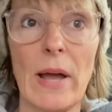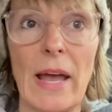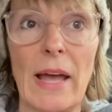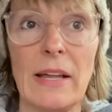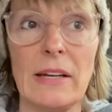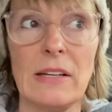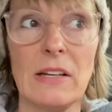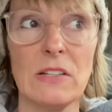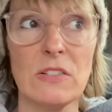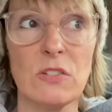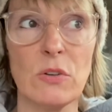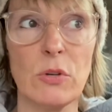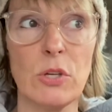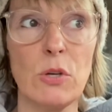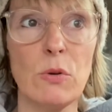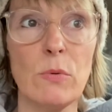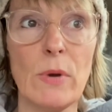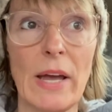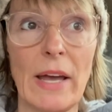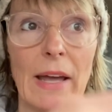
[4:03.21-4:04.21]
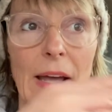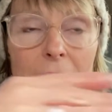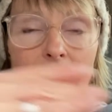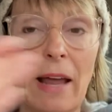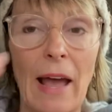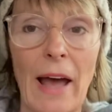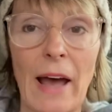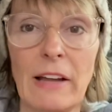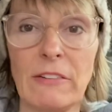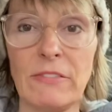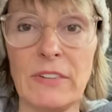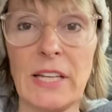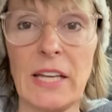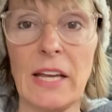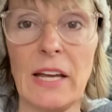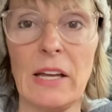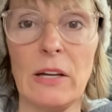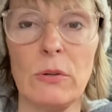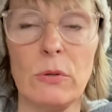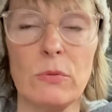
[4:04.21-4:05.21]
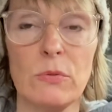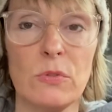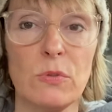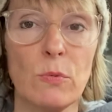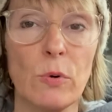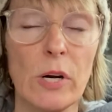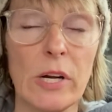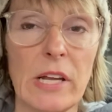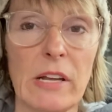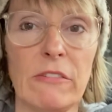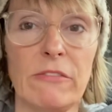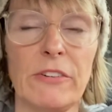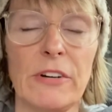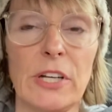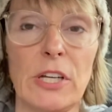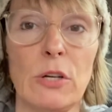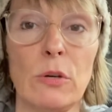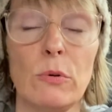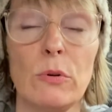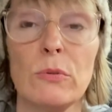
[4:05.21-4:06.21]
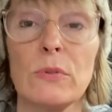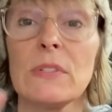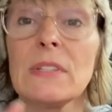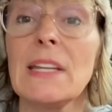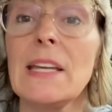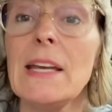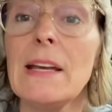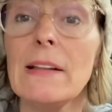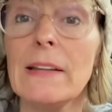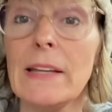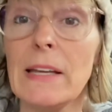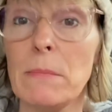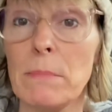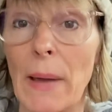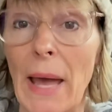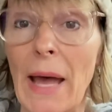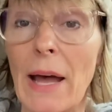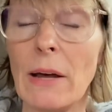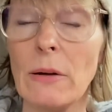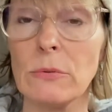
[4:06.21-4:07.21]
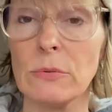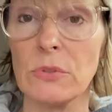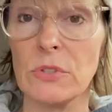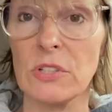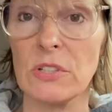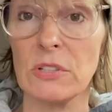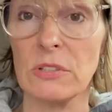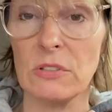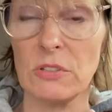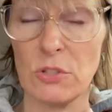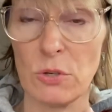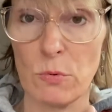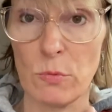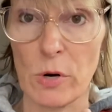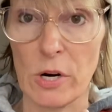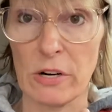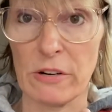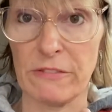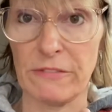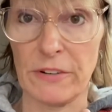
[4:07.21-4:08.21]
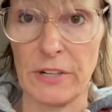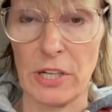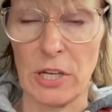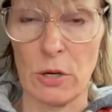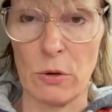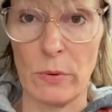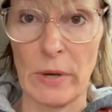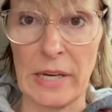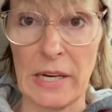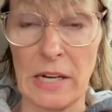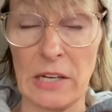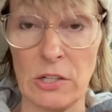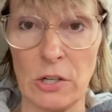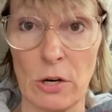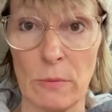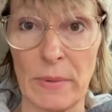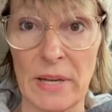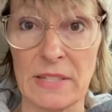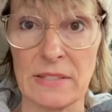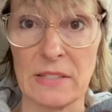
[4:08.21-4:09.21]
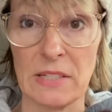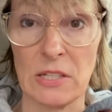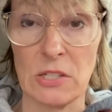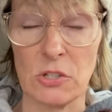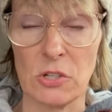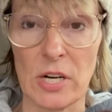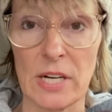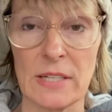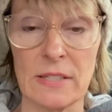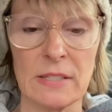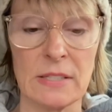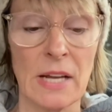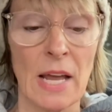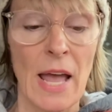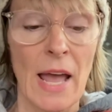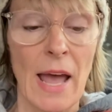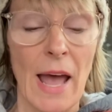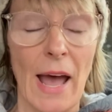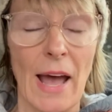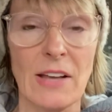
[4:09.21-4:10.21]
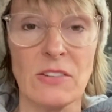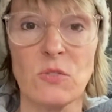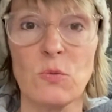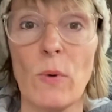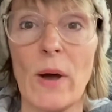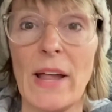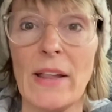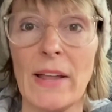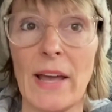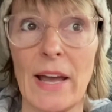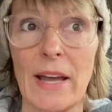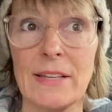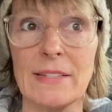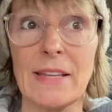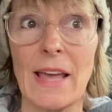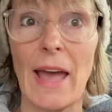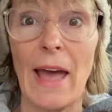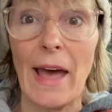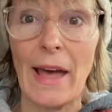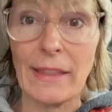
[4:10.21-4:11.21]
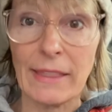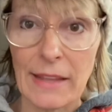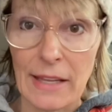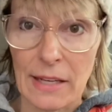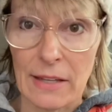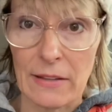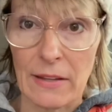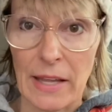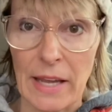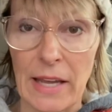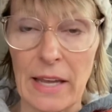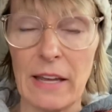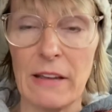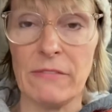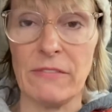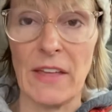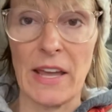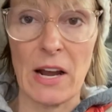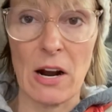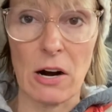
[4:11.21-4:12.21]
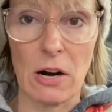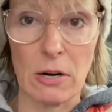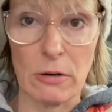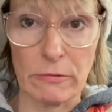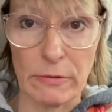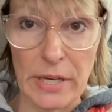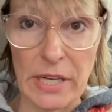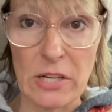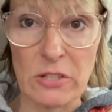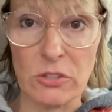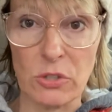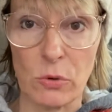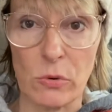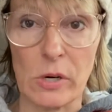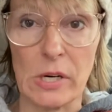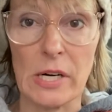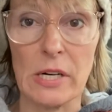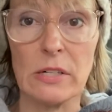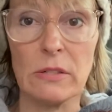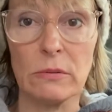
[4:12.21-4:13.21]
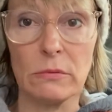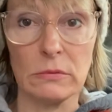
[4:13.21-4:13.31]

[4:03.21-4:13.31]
And so you get an advocate who's working for you, who's legally bound to work for you and in your best interest, as well as ethically, if they are a realtor,